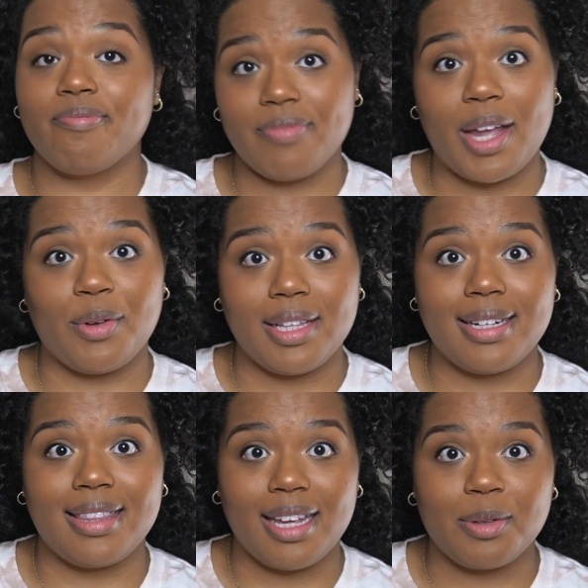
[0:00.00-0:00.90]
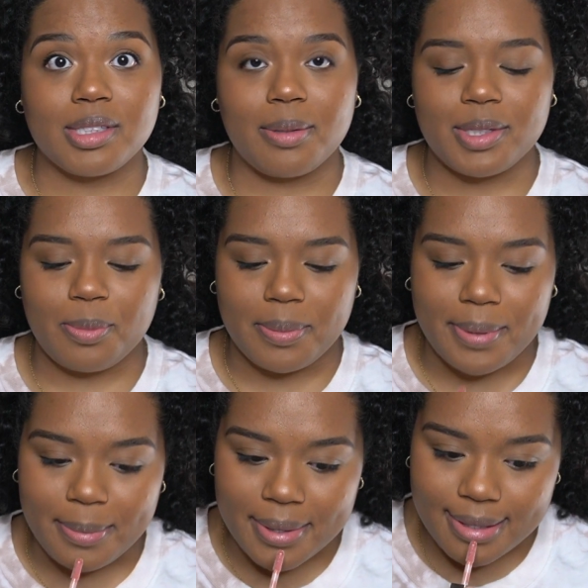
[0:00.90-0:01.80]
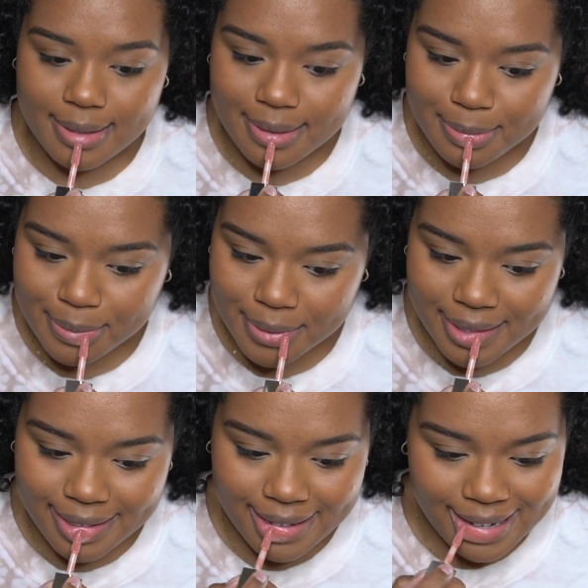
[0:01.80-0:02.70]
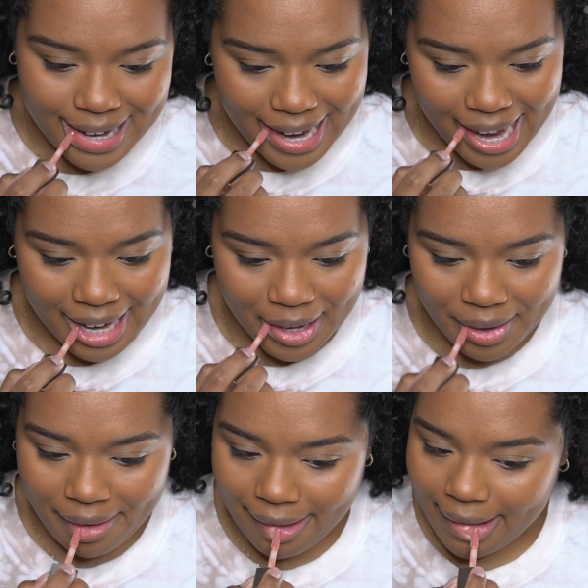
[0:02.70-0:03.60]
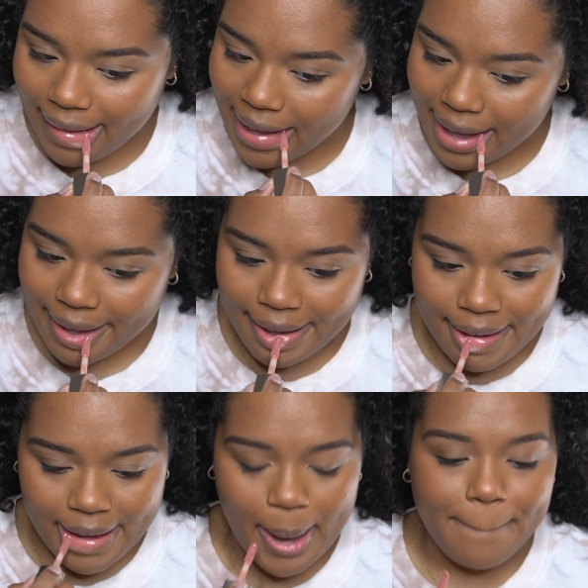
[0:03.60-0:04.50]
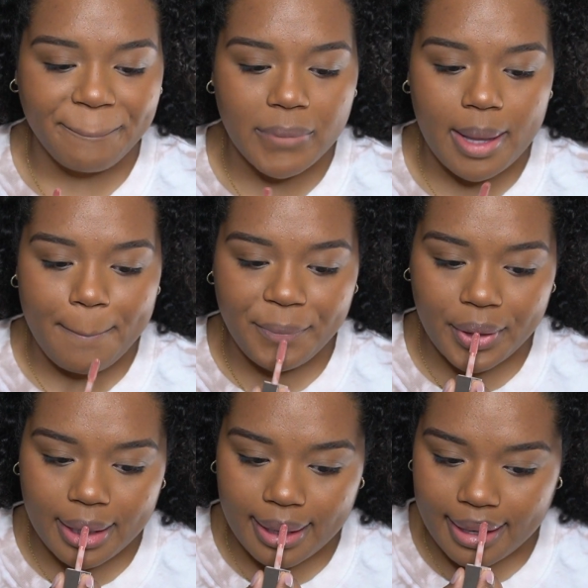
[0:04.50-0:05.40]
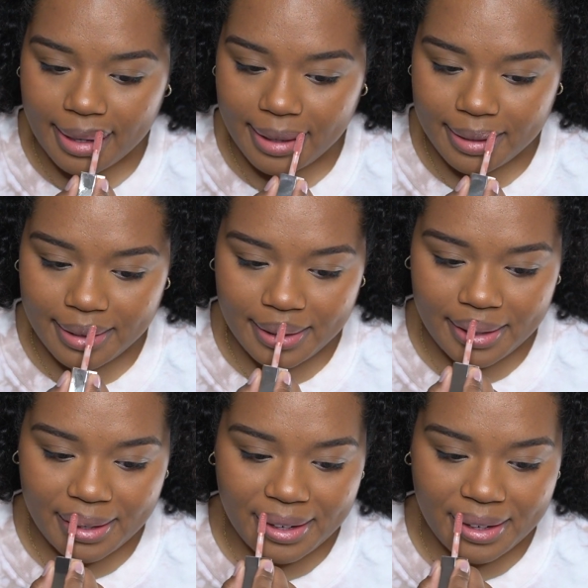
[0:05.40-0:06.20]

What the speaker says: I really did think it was gonna be super pink, but it's a really natural, pretty color.